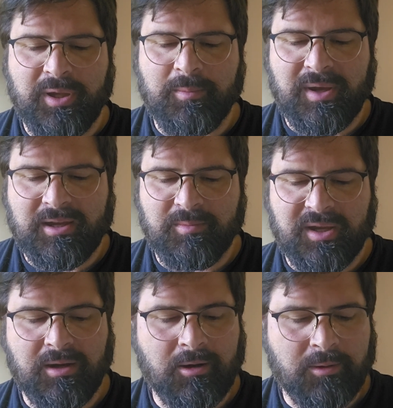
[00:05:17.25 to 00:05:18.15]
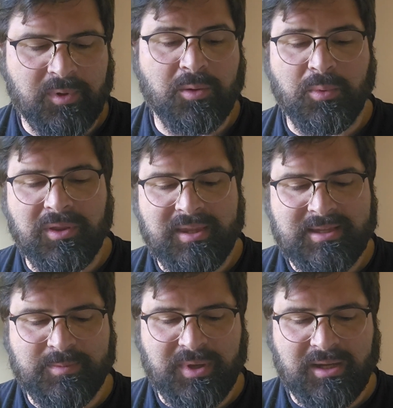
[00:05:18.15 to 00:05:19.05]
Big Mek in mega armor with
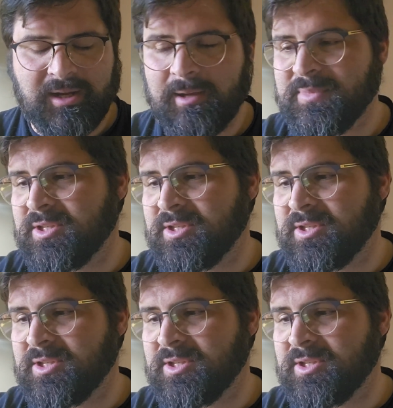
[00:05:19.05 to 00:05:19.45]
his mega knobs.